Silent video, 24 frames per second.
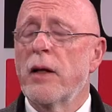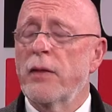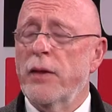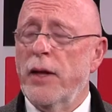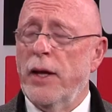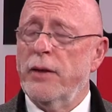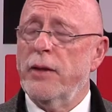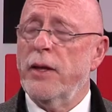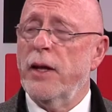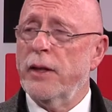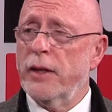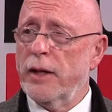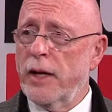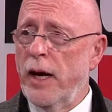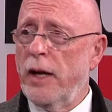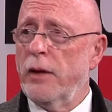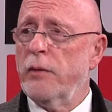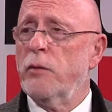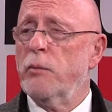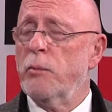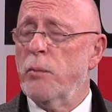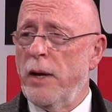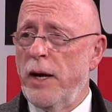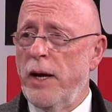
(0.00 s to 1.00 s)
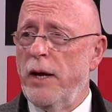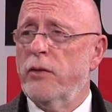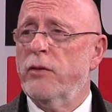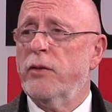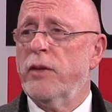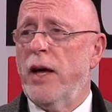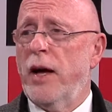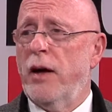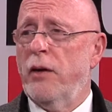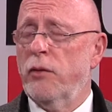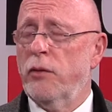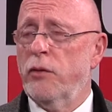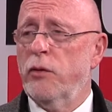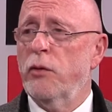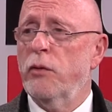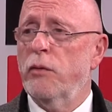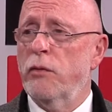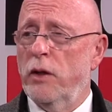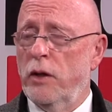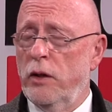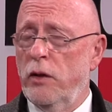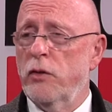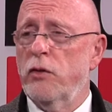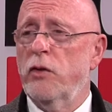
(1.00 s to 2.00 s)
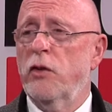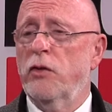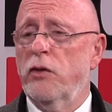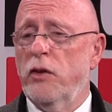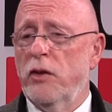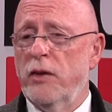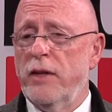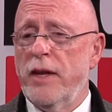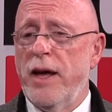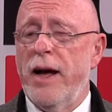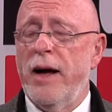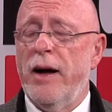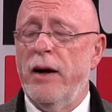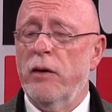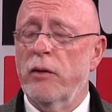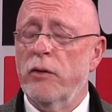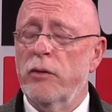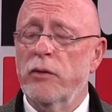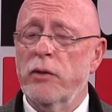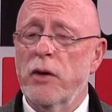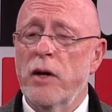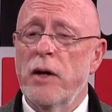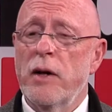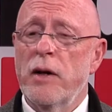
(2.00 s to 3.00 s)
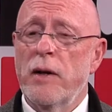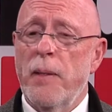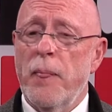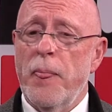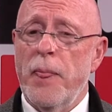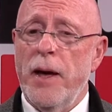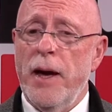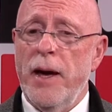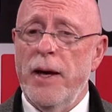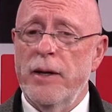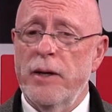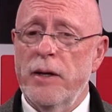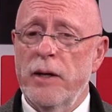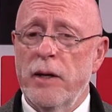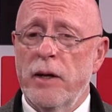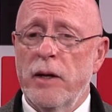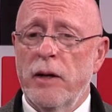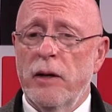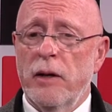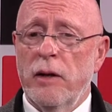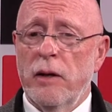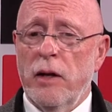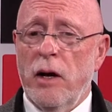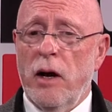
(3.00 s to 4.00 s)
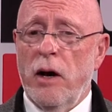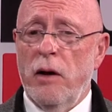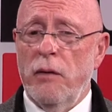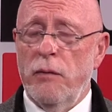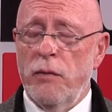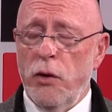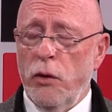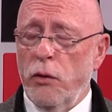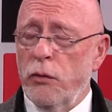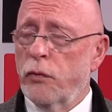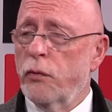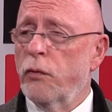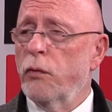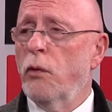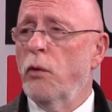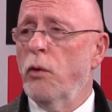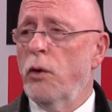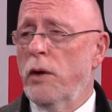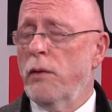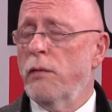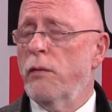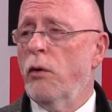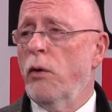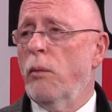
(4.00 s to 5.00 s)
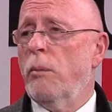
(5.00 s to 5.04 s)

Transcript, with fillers: that then got passed down to villages and towns. And of those 44